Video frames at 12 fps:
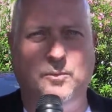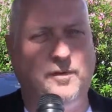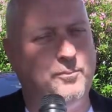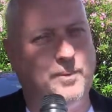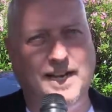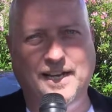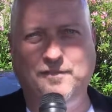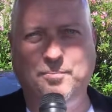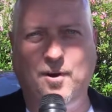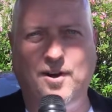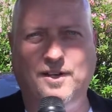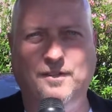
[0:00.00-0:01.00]
We have plenty of
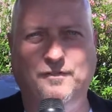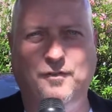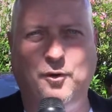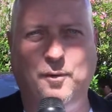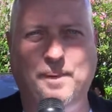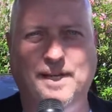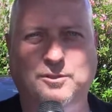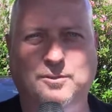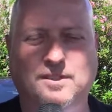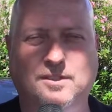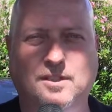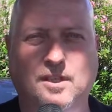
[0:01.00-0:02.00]
parking for all the
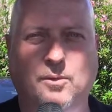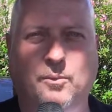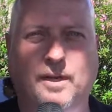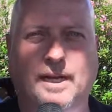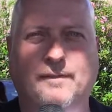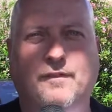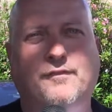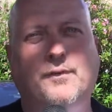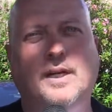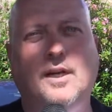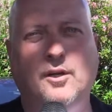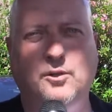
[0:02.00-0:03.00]
patrons. We're going to have a
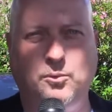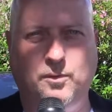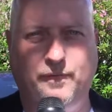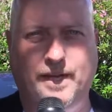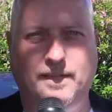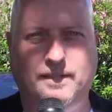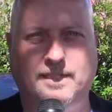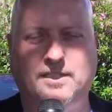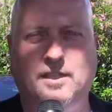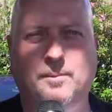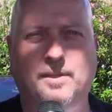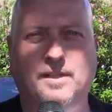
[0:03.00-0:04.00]
free local event that's
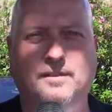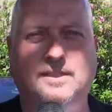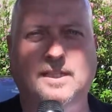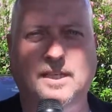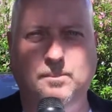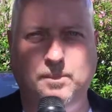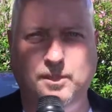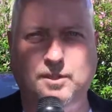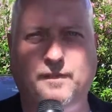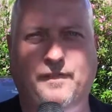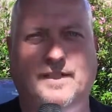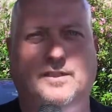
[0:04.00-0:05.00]
going to be the City
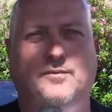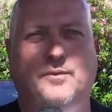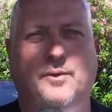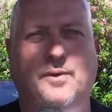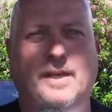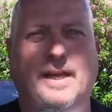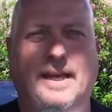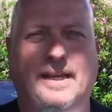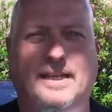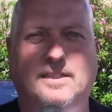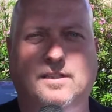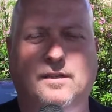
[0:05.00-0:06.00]
Music Festival,
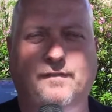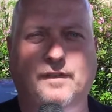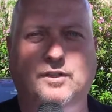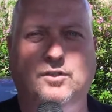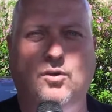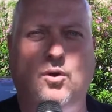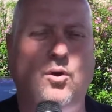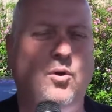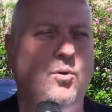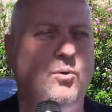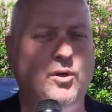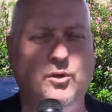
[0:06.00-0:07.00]
and that's going to feature
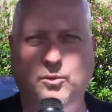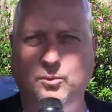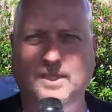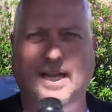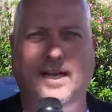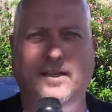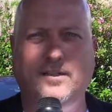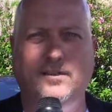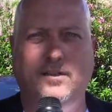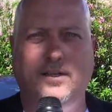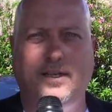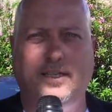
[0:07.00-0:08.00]
all local talent
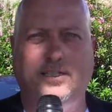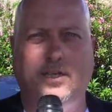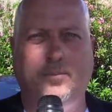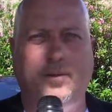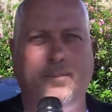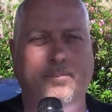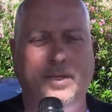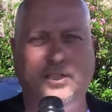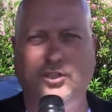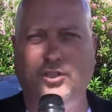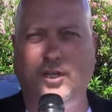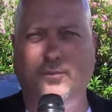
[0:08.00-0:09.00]
it's going to be a
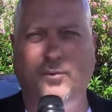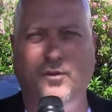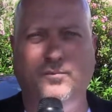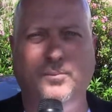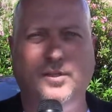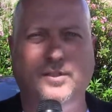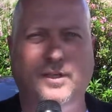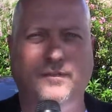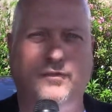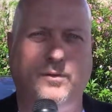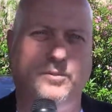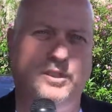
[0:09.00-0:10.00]
mixed genre of music
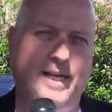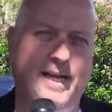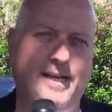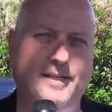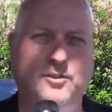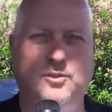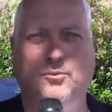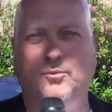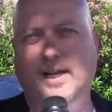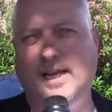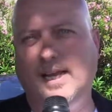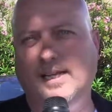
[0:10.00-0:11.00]
from jazz to
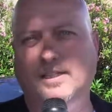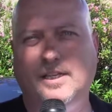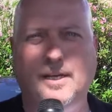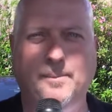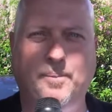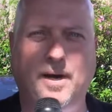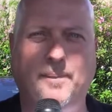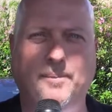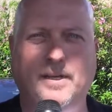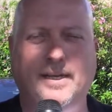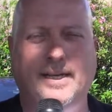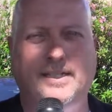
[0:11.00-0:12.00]
reggae to hip hop,
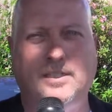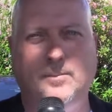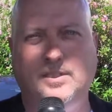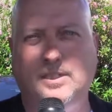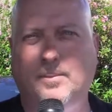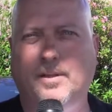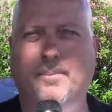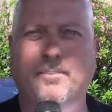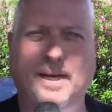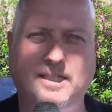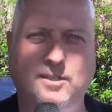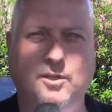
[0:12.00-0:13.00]
and it's going to be some of the
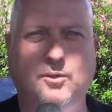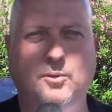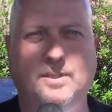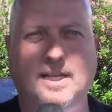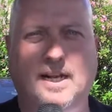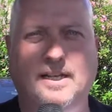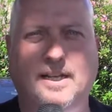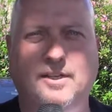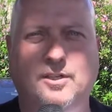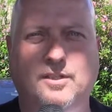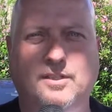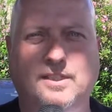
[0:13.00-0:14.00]
best local talent that
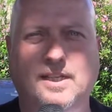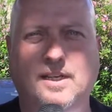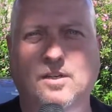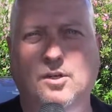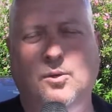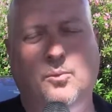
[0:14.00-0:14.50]
you can see.